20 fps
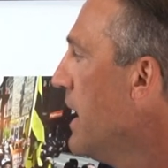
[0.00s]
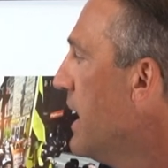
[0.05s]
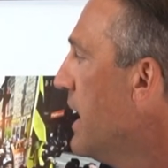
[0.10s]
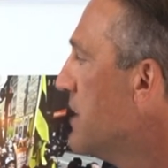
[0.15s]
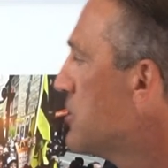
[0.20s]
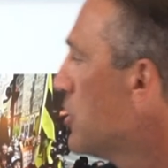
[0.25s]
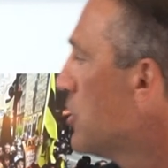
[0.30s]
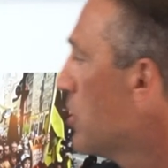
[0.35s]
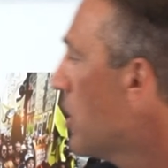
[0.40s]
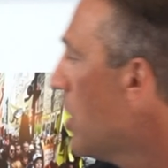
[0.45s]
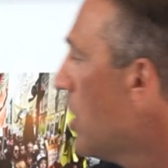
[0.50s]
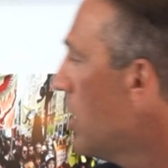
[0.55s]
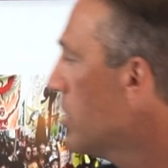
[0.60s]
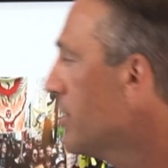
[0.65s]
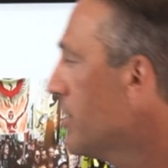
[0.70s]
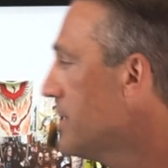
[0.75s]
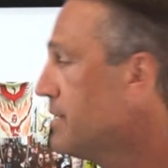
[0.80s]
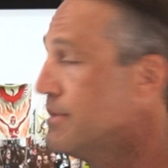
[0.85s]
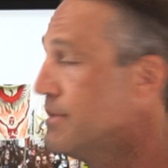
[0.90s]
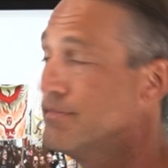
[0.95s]
And so
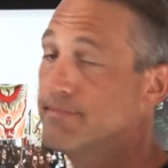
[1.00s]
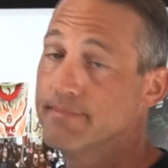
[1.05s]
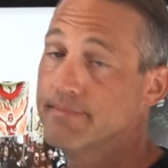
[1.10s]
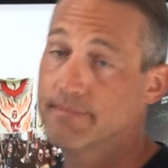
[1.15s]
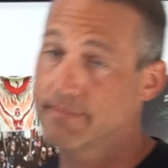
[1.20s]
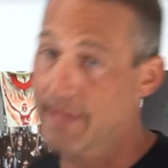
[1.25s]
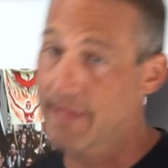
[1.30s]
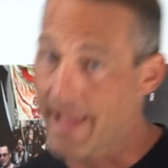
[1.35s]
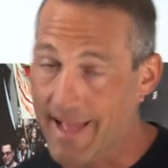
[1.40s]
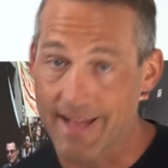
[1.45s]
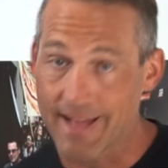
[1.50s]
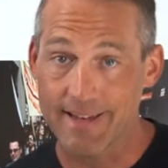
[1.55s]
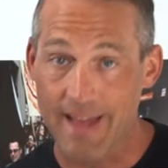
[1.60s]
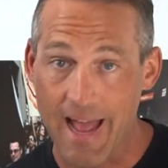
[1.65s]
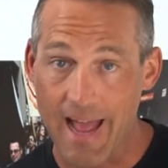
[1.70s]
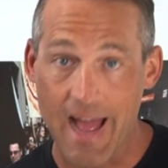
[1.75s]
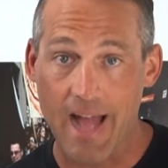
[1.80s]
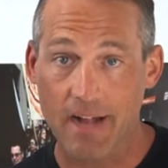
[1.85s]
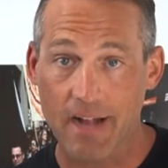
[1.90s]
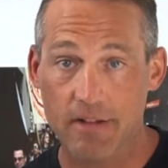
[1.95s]
Congress had
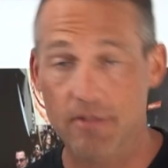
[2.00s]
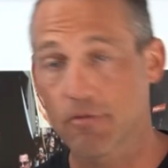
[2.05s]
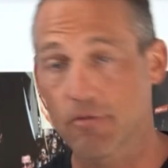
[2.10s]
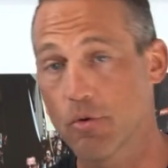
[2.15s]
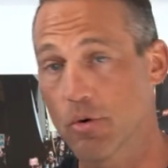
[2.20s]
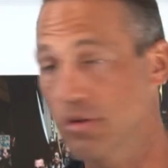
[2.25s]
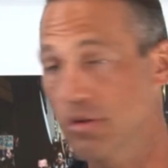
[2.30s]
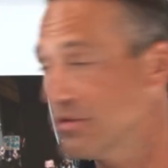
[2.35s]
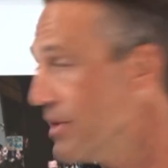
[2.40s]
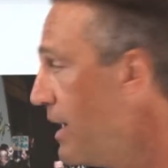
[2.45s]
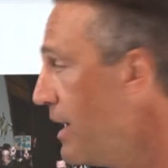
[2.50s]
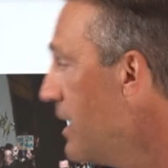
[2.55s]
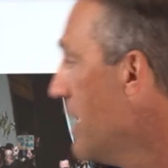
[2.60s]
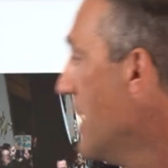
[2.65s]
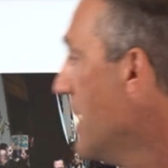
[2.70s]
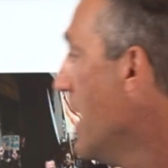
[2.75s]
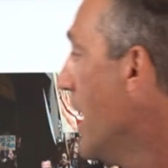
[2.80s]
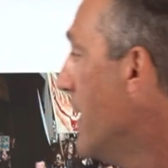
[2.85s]
to act, of course, right?